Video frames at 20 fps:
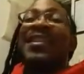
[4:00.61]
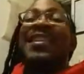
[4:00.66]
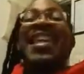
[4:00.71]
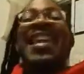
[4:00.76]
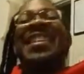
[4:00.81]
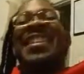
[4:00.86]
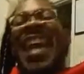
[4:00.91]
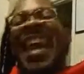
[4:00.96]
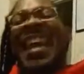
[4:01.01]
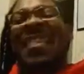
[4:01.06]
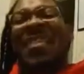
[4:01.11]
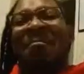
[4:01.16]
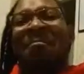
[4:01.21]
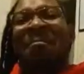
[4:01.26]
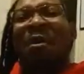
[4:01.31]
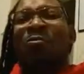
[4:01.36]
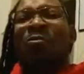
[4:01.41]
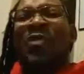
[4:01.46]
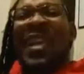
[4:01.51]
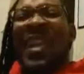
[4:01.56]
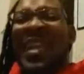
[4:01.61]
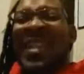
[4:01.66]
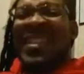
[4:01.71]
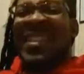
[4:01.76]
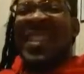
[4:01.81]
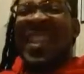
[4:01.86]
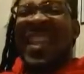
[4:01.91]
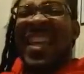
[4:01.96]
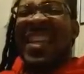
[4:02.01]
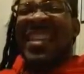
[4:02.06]
That's like the most
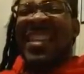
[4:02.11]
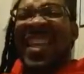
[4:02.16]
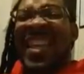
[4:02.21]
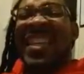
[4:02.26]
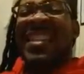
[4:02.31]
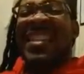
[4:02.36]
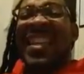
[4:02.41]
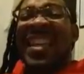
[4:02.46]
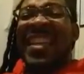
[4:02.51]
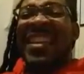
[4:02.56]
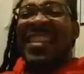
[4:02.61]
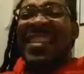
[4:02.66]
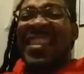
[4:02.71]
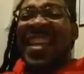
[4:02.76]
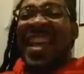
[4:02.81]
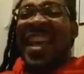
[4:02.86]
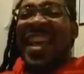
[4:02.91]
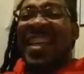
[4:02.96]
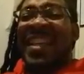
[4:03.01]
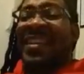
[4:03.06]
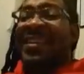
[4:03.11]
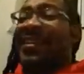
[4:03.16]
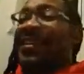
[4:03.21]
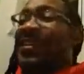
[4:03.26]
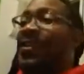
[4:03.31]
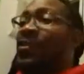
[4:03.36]
intense, intense day.